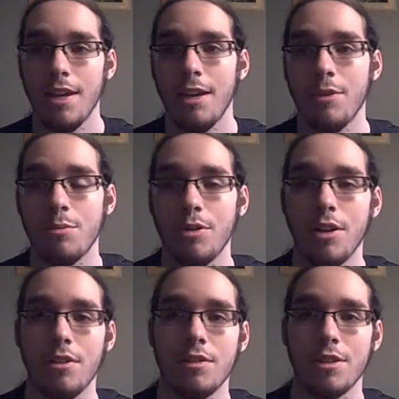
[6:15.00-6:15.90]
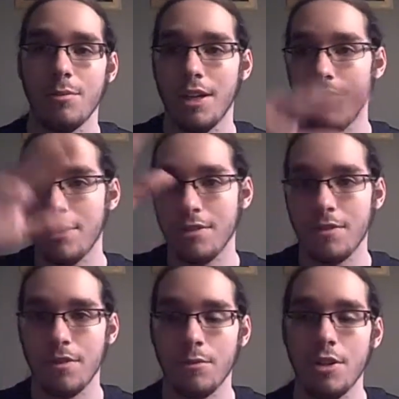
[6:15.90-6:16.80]
At which point, some areas
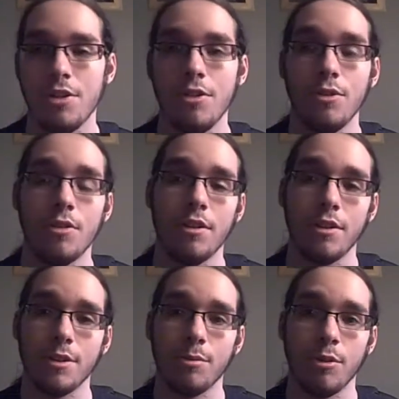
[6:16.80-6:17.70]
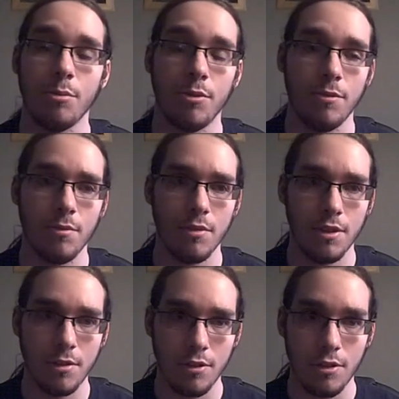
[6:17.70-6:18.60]
of the region you
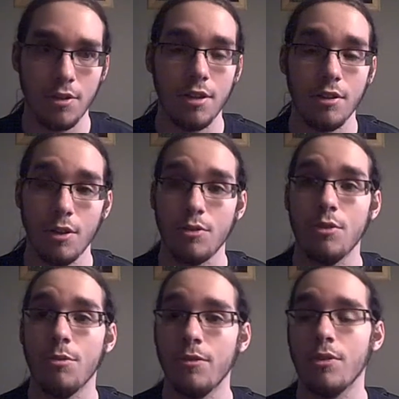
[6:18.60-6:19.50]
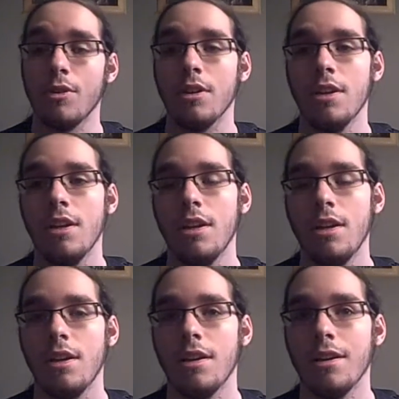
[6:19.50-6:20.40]
couldn't go to before,
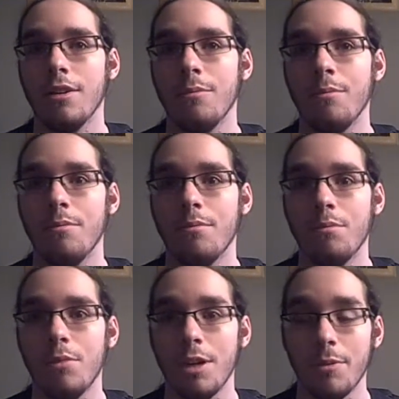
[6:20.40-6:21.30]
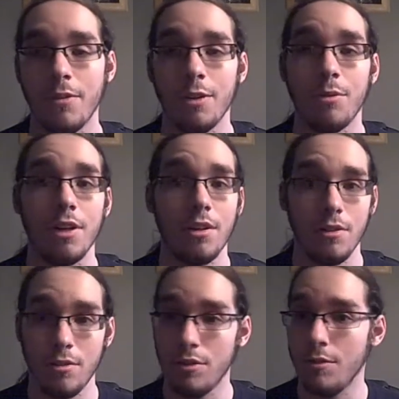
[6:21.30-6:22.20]
become available,
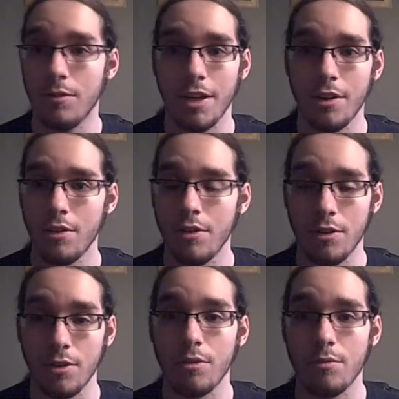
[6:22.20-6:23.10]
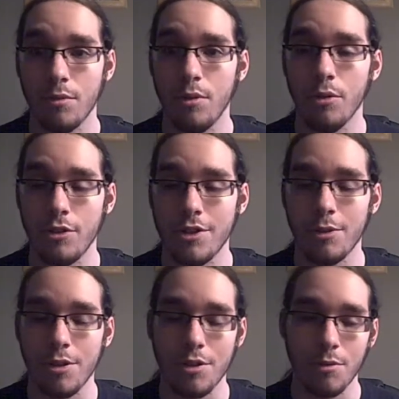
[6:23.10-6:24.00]
and you fight, older
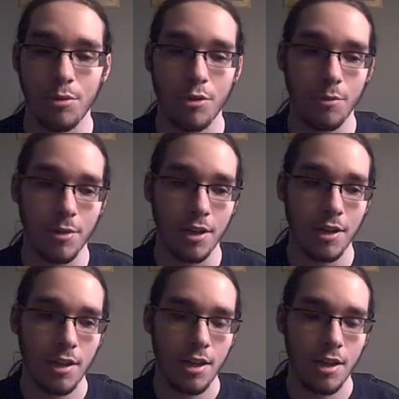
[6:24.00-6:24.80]
generation of Pokemon.